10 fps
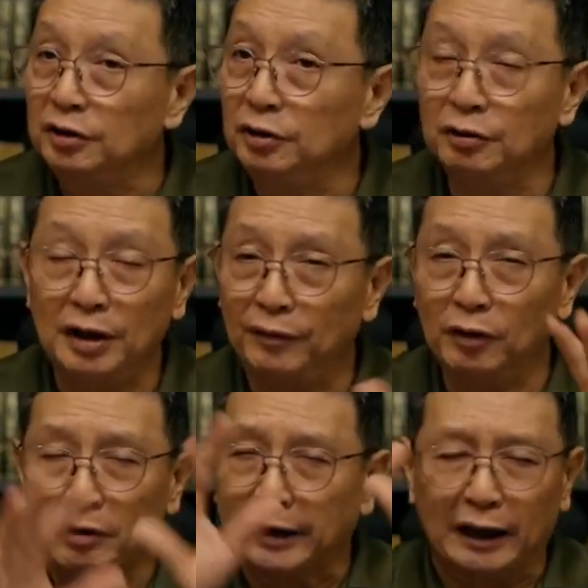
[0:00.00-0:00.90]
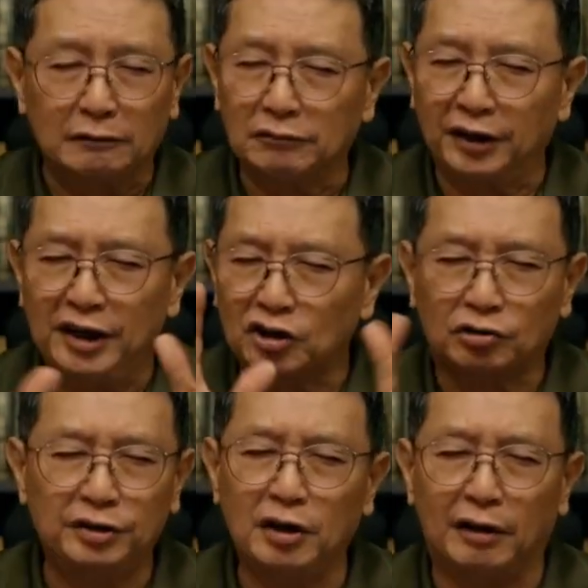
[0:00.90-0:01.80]
If you look at the
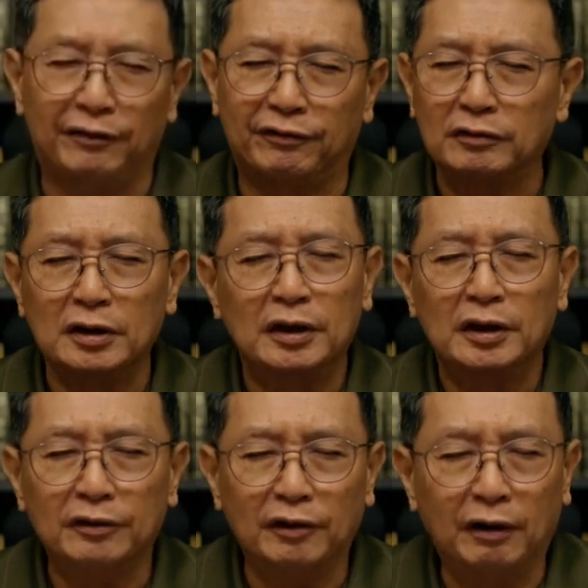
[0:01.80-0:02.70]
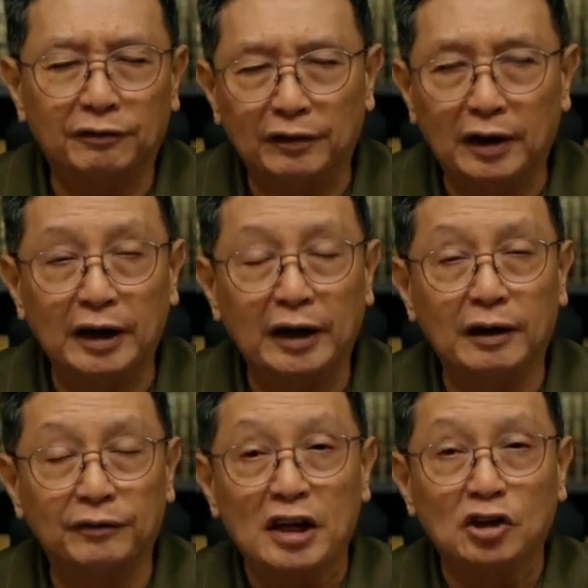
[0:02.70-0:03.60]
history of
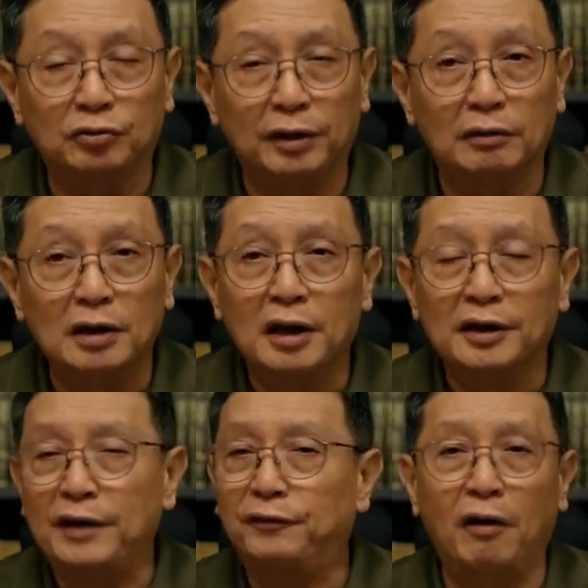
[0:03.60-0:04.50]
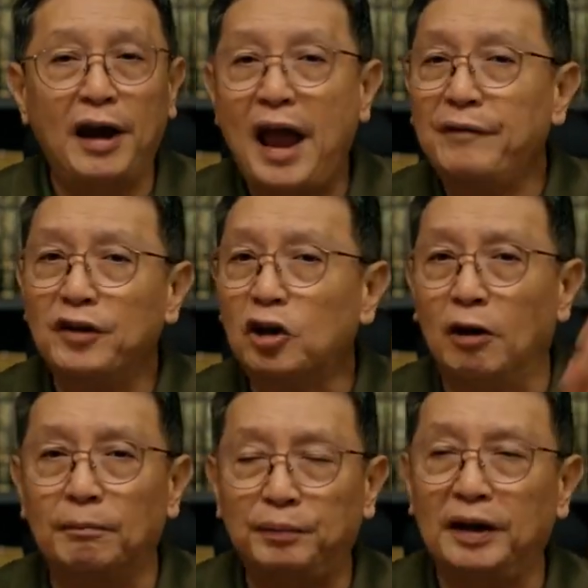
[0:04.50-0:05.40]
Israel, they forever
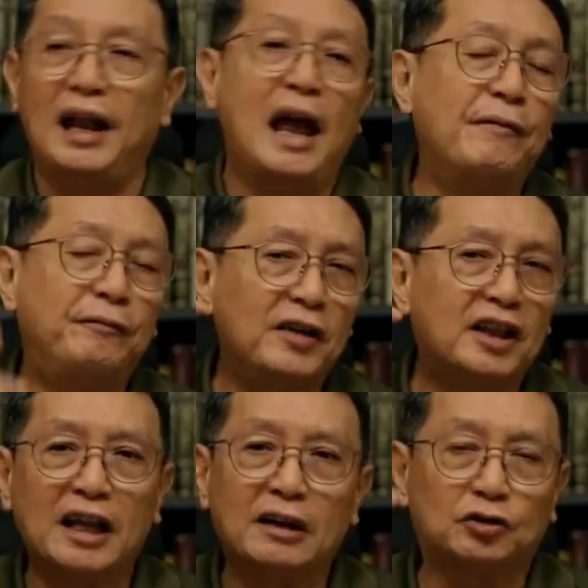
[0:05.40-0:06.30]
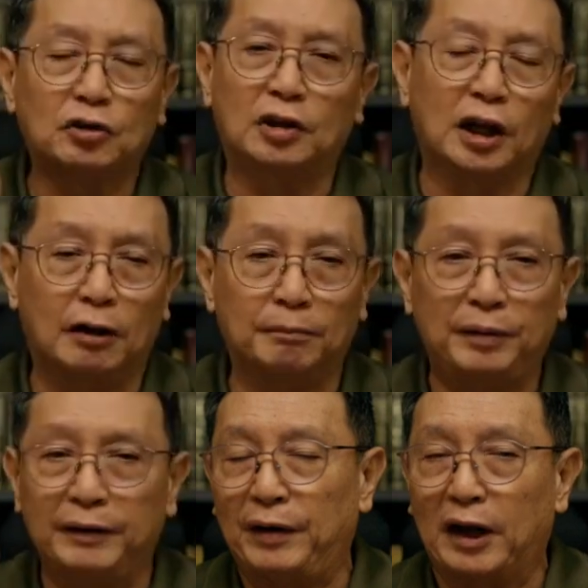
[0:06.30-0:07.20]
complain. Everything also they
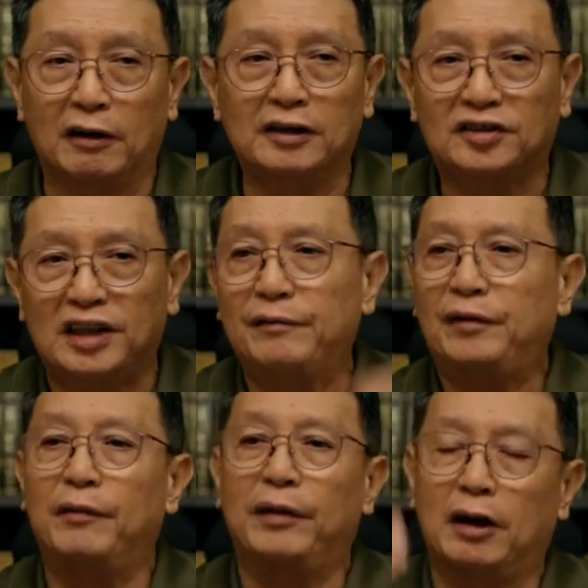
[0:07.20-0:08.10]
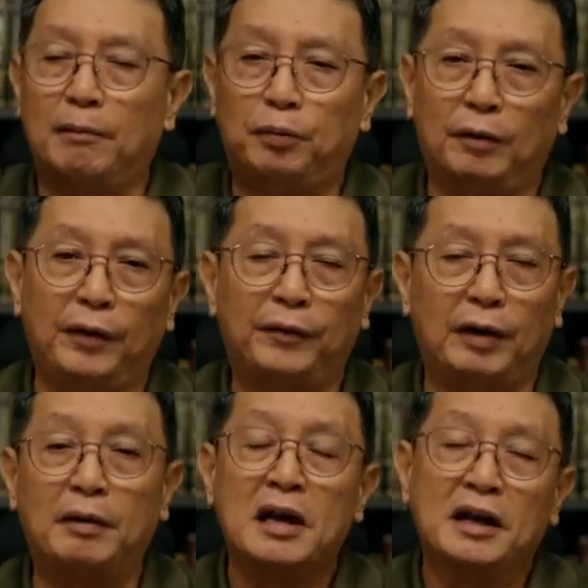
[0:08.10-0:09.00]
complain. When God saved them, when God provided for
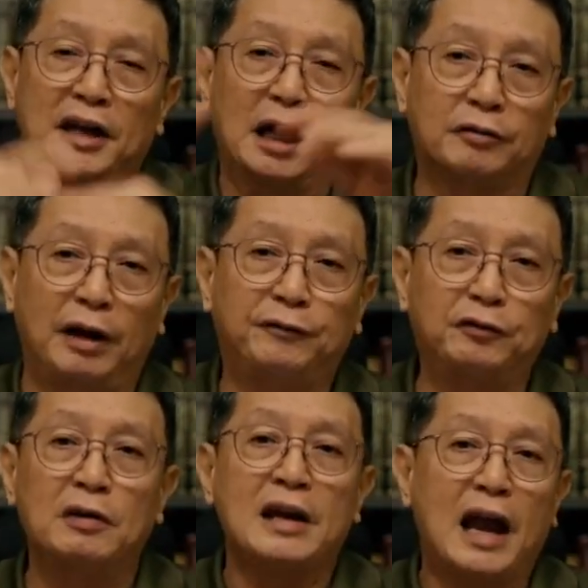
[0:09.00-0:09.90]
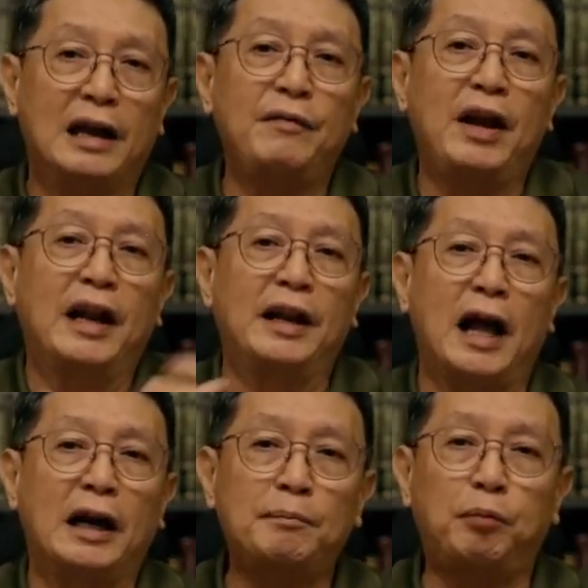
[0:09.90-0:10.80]
them, they are grateful. And then when
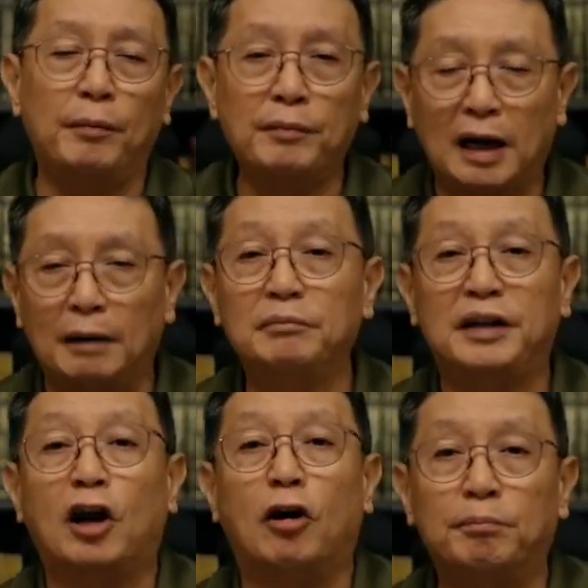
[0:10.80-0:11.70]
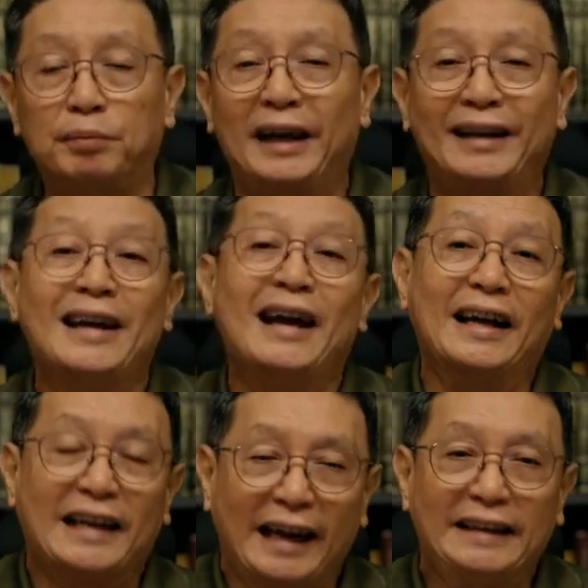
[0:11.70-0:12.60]
another problem comes, they complain
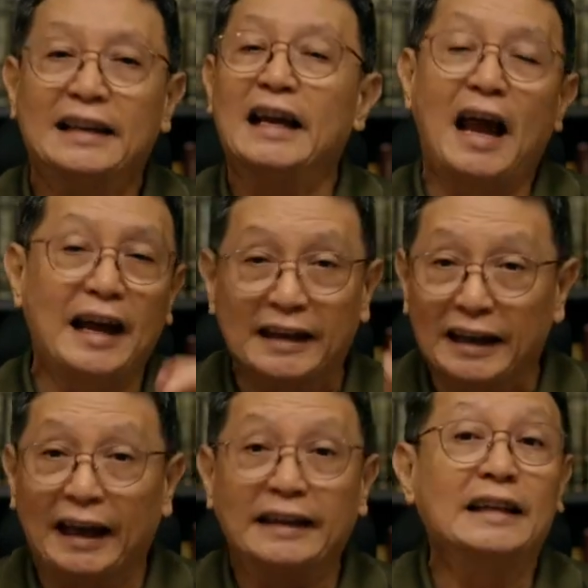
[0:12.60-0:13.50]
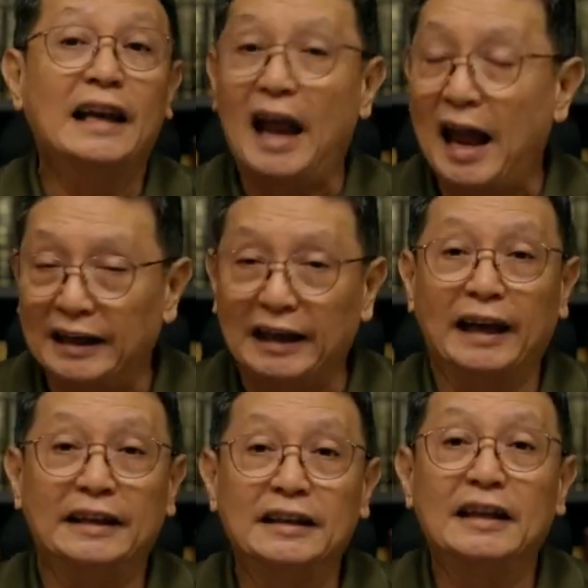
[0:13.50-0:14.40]
again and again and
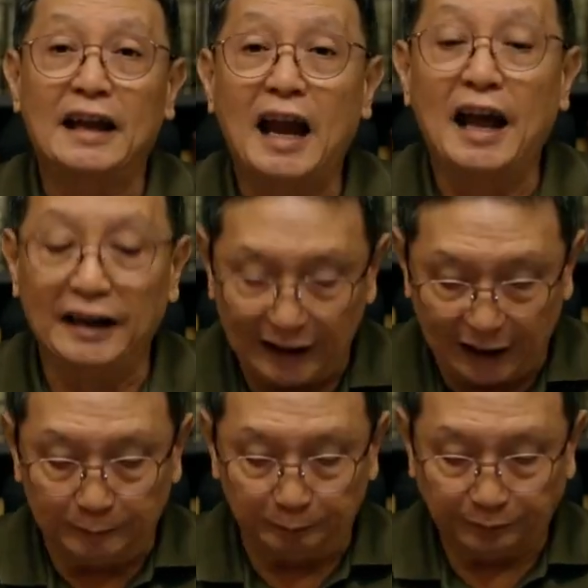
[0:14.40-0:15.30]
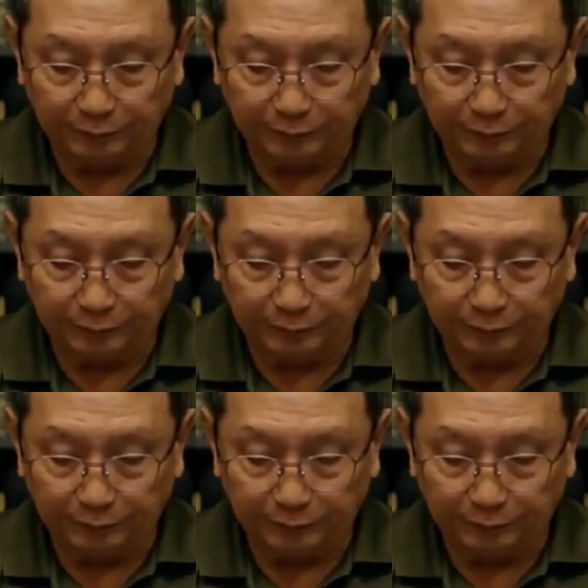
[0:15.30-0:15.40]
again and again.